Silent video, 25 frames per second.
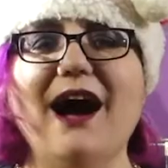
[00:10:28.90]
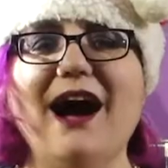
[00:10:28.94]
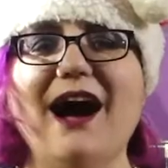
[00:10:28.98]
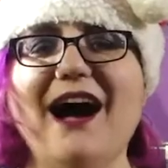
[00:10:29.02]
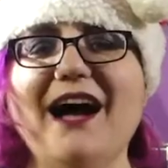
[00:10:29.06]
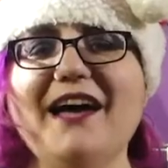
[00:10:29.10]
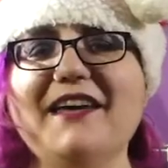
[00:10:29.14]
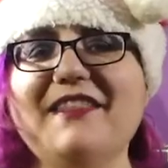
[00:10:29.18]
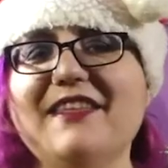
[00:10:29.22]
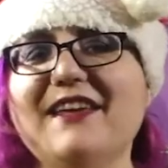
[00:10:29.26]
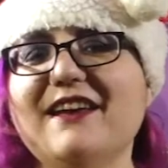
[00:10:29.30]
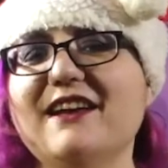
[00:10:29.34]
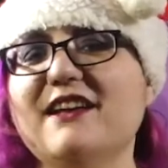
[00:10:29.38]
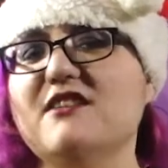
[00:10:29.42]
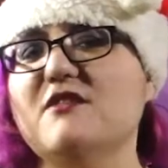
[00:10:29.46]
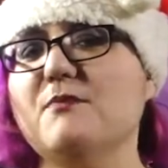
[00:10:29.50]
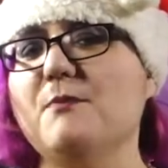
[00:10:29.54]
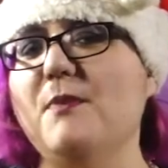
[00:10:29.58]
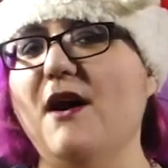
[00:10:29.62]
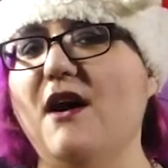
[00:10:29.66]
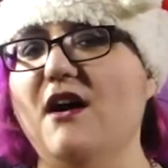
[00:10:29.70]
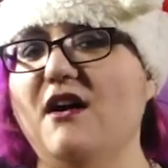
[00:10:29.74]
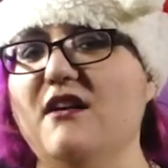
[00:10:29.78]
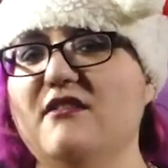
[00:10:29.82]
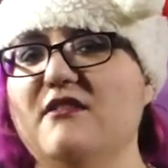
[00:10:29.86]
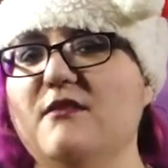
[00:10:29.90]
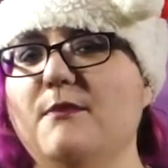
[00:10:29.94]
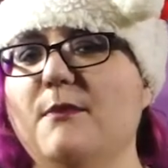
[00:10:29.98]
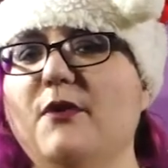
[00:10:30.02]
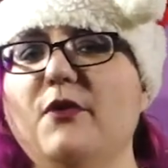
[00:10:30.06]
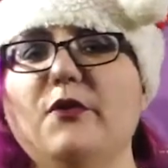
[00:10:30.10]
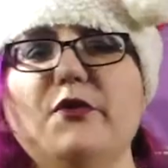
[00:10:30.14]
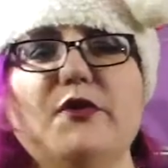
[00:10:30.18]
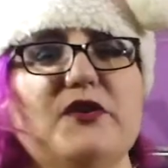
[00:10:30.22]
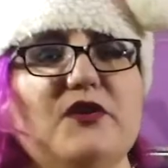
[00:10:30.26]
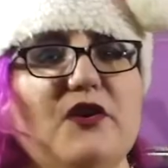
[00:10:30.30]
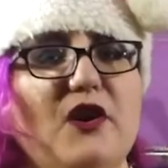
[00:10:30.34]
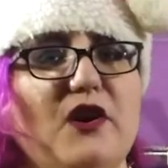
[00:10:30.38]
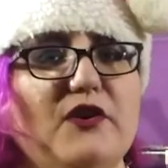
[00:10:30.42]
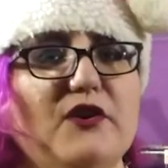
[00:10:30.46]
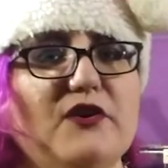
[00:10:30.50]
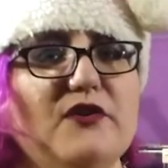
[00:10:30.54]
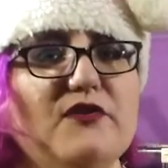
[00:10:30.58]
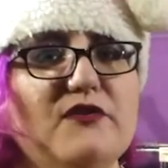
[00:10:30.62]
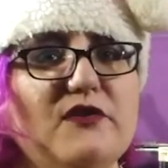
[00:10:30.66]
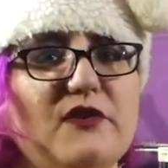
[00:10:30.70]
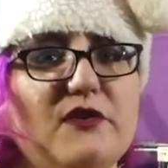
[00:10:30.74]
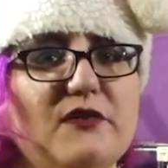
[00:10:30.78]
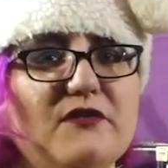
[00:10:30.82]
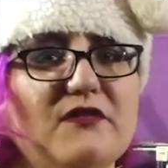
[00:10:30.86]
I think it's possible the
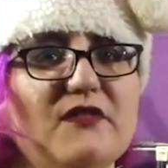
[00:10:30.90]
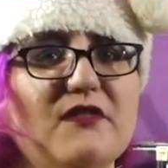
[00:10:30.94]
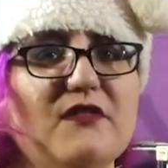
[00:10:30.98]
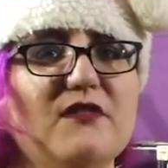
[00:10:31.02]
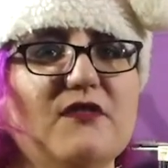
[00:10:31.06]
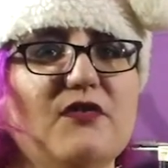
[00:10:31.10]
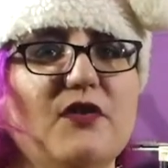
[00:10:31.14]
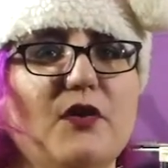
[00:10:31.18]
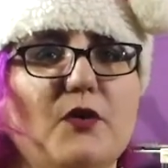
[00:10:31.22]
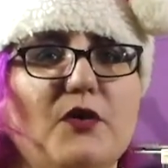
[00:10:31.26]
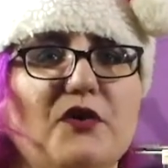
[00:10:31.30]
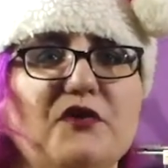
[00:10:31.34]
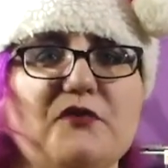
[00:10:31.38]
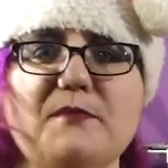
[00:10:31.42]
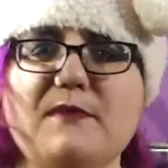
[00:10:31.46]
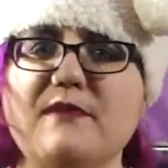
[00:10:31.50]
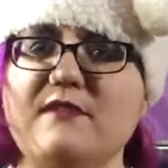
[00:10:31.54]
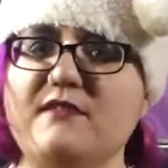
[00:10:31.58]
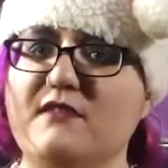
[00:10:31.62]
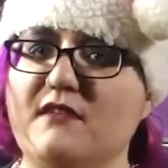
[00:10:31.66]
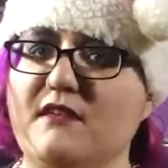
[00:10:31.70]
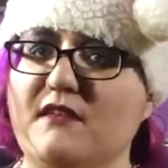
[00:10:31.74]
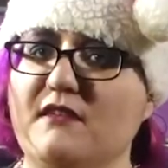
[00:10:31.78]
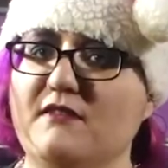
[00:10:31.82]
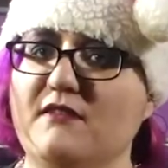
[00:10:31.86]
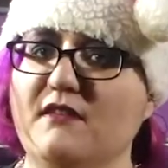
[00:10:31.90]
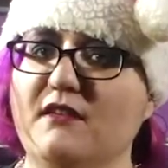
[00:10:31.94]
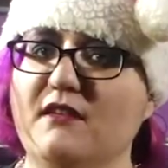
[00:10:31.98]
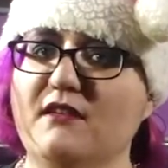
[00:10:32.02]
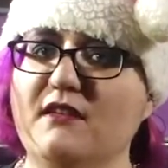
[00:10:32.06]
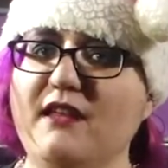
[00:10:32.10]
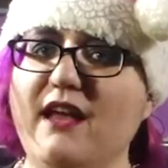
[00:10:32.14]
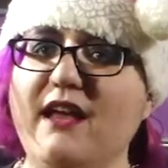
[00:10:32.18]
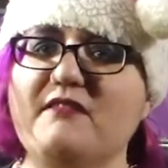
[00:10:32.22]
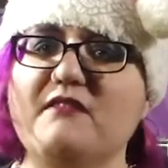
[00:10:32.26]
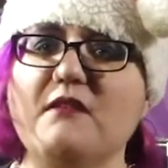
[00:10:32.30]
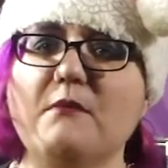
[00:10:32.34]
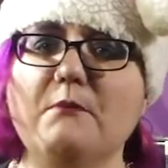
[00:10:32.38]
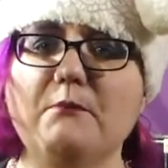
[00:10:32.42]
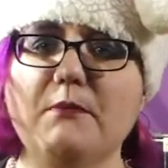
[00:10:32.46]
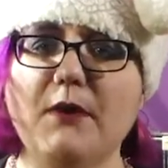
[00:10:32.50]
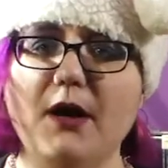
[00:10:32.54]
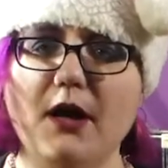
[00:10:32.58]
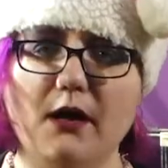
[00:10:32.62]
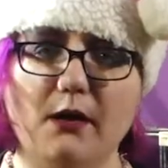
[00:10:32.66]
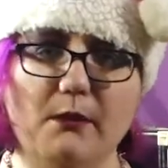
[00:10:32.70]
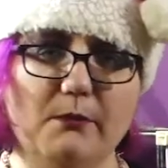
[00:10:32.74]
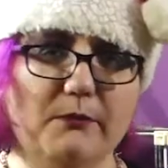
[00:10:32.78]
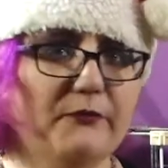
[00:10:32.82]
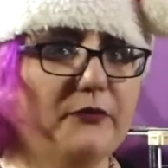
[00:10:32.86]
TARDIS uses the Christmas season as a
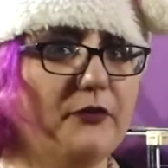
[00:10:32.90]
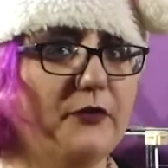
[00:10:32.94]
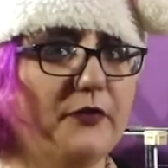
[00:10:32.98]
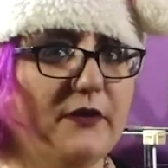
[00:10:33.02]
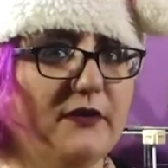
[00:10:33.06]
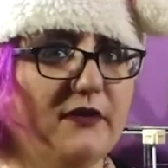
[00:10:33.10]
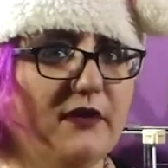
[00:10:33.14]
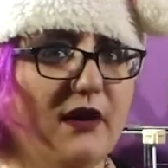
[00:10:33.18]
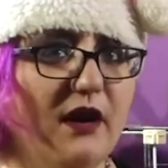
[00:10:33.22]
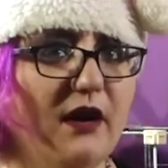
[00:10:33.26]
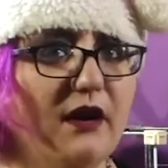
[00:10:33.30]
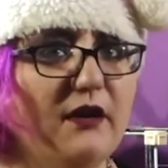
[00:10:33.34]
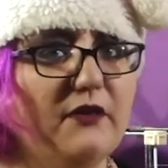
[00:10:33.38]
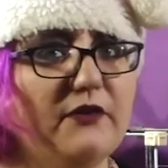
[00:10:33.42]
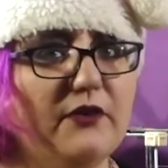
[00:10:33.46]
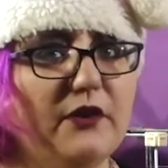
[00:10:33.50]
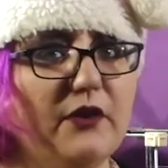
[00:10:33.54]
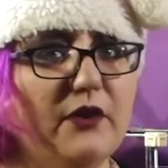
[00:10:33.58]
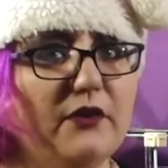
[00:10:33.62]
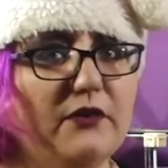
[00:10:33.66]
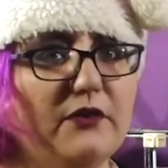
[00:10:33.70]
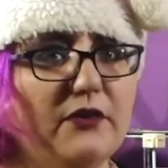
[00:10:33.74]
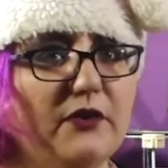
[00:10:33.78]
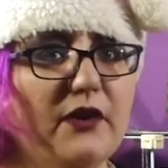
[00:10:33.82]
balm for the Doctor